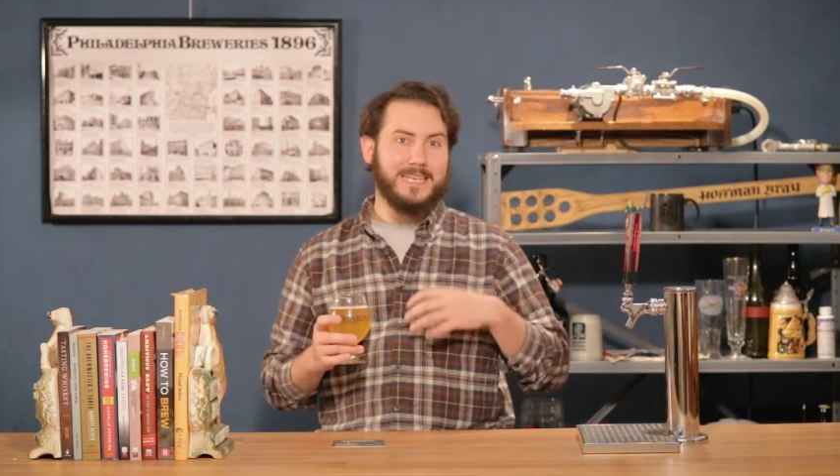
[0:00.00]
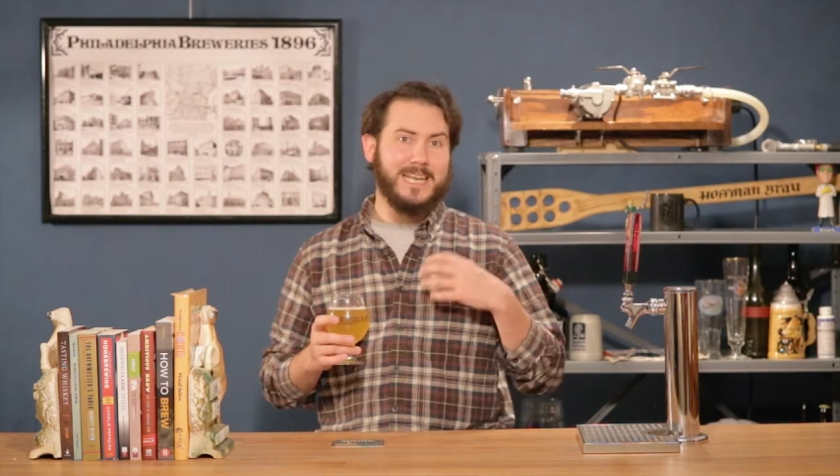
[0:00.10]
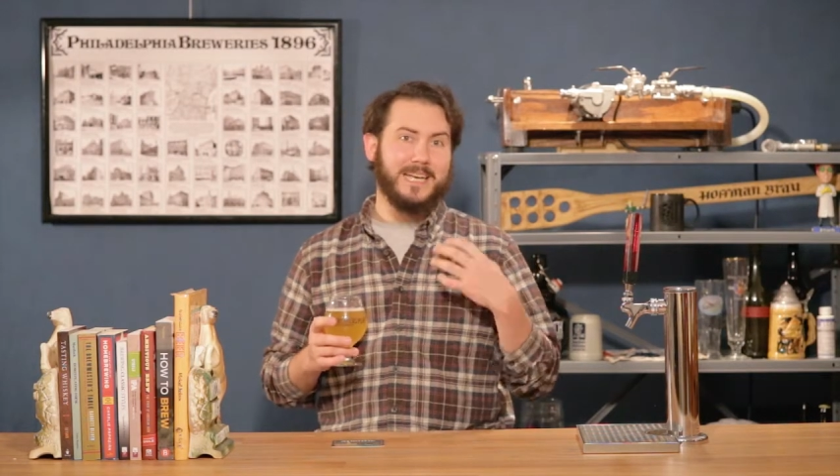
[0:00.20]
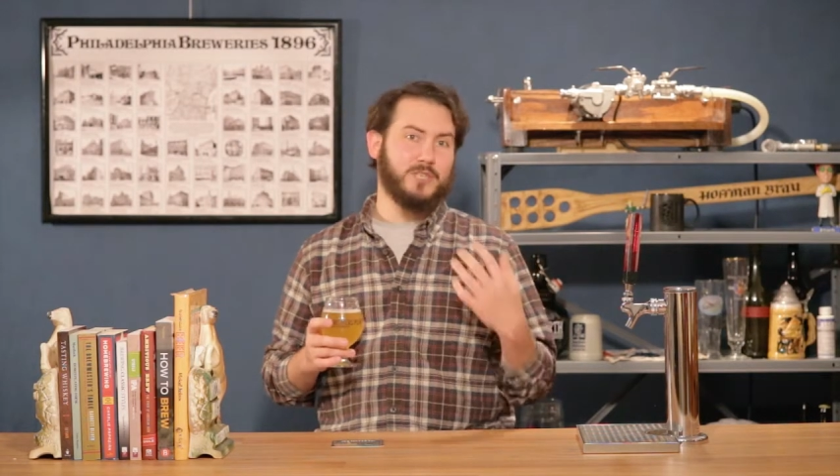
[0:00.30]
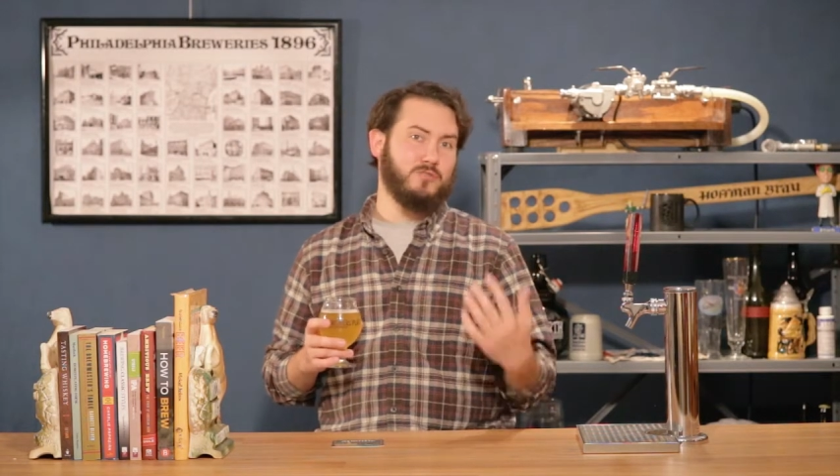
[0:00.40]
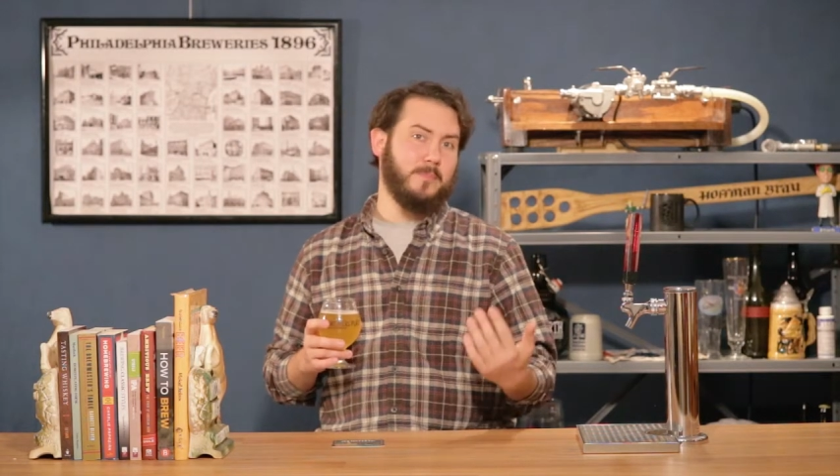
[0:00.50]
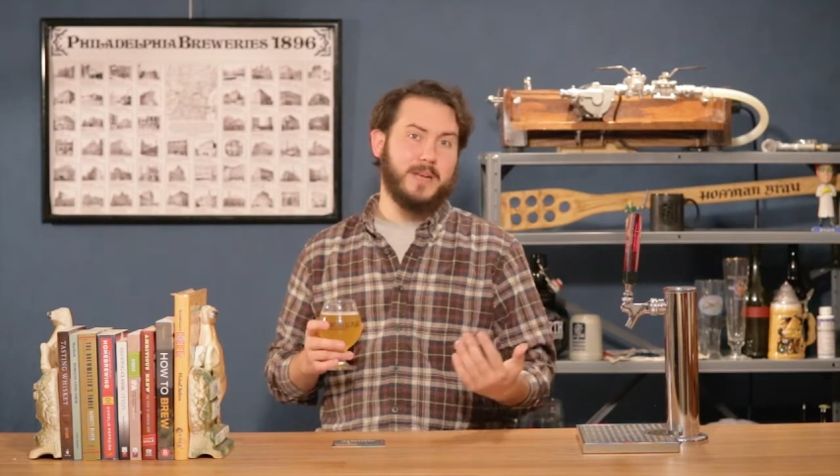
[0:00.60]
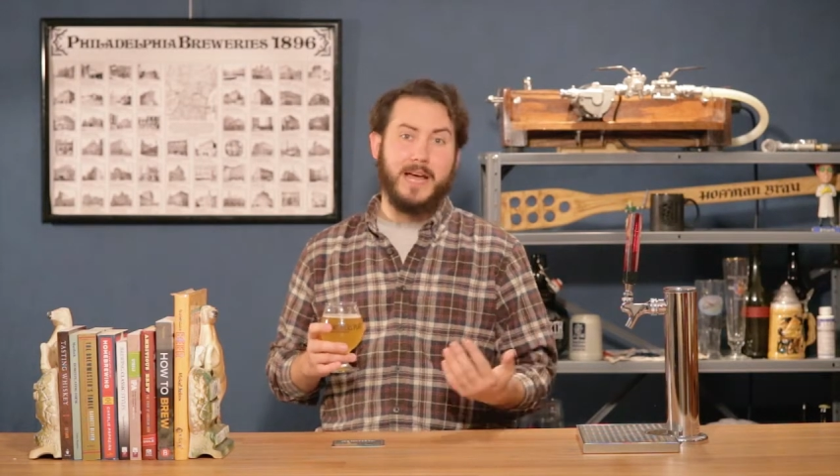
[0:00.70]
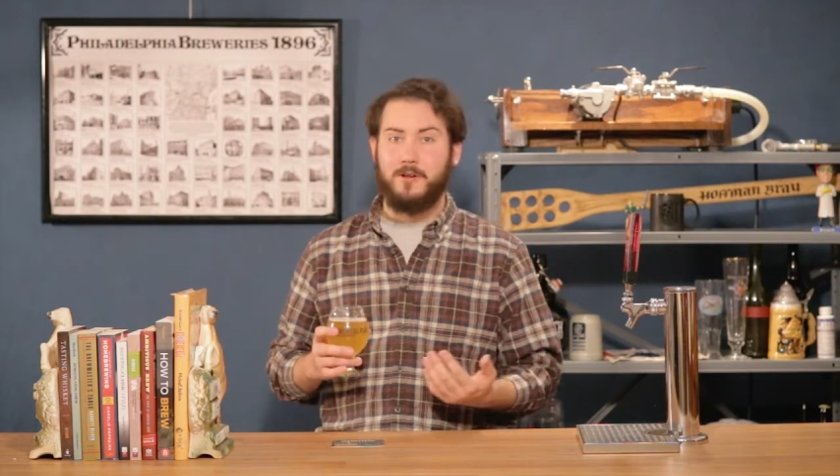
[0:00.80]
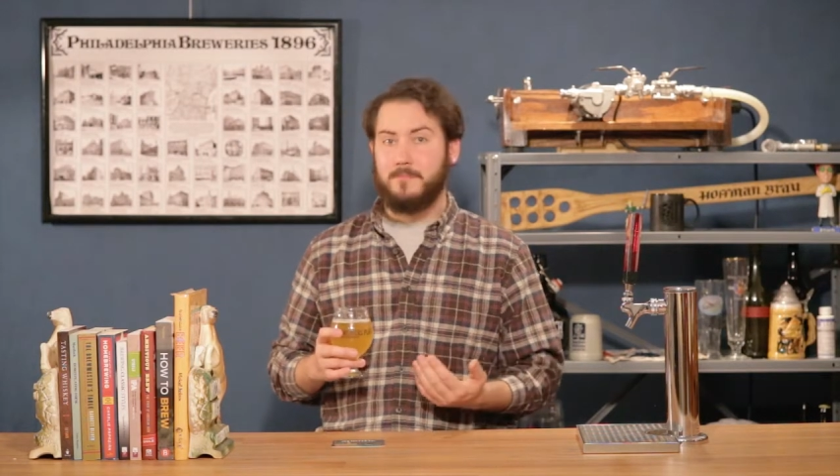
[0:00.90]
to take a trip
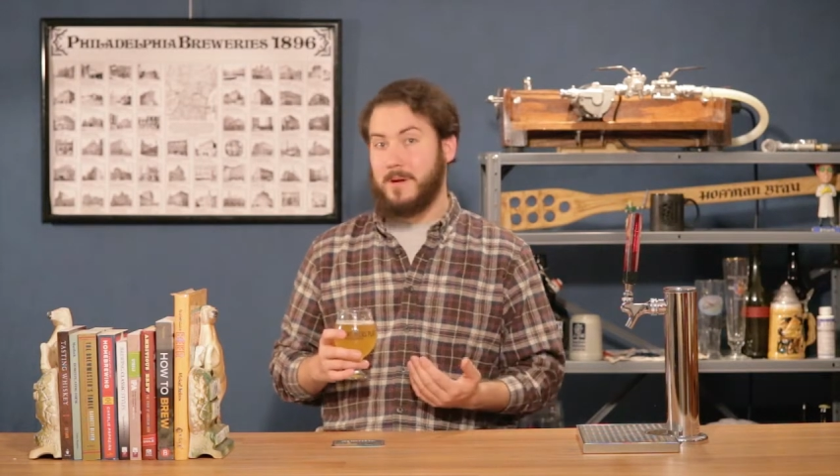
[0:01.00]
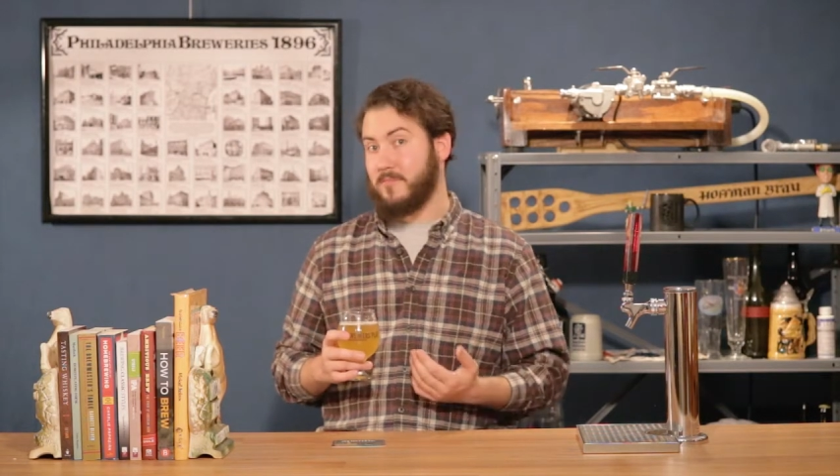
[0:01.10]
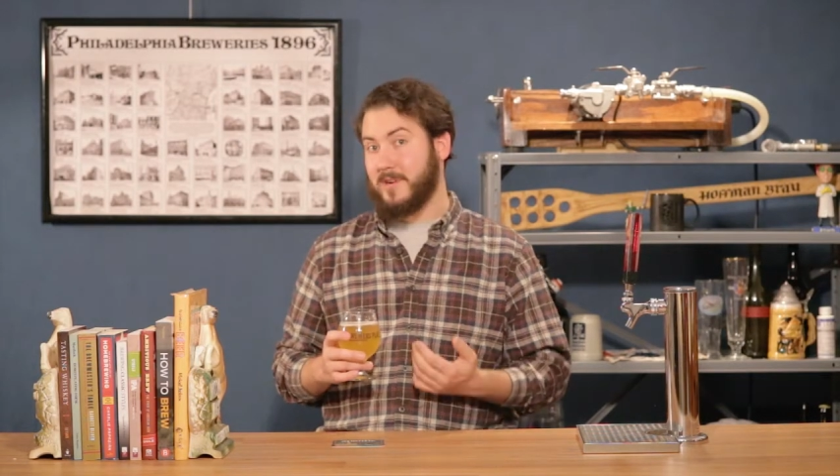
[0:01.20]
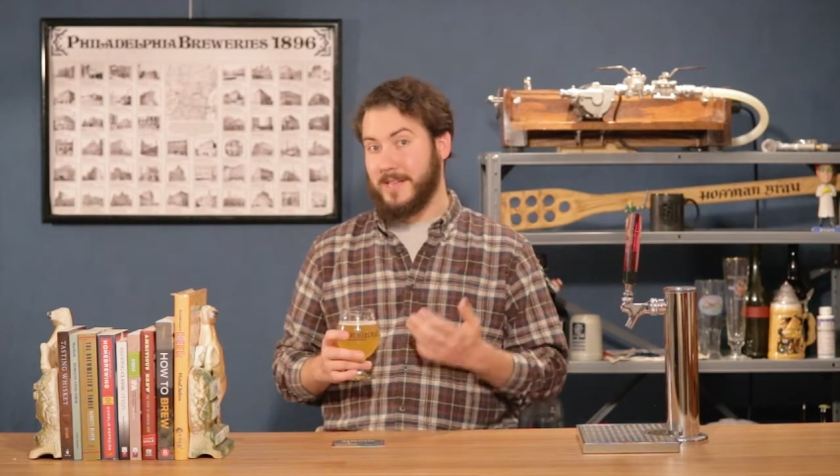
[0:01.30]
down memory